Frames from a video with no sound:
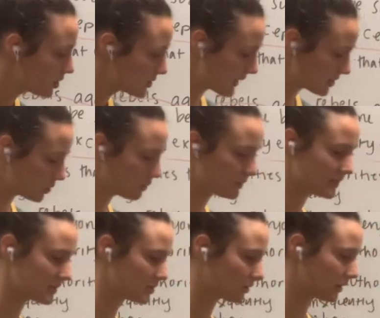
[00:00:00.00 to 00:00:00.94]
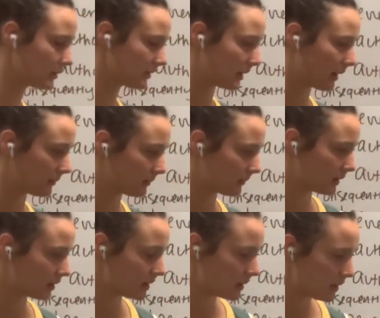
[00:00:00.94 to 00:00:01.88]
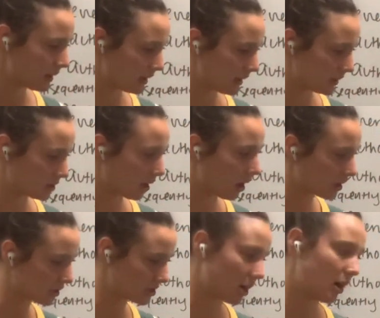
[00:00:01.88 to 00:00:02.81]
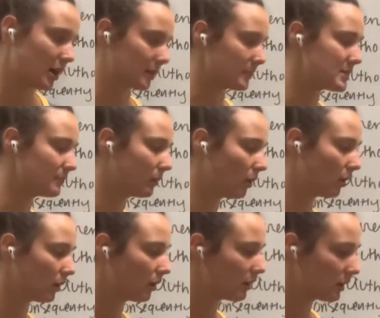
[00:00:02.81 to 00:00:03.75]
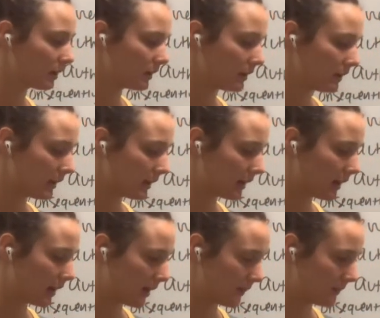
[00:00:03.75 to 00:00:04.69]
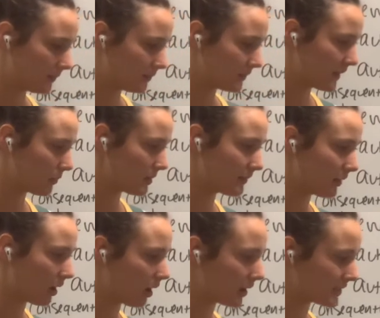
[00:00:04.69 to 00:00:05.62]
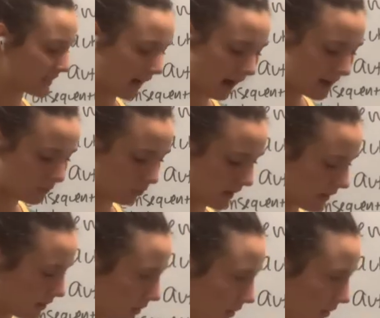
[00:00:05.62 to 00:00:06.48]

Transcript: especially when we disagree with them. It's harder to honor people um, that we have a hard time with.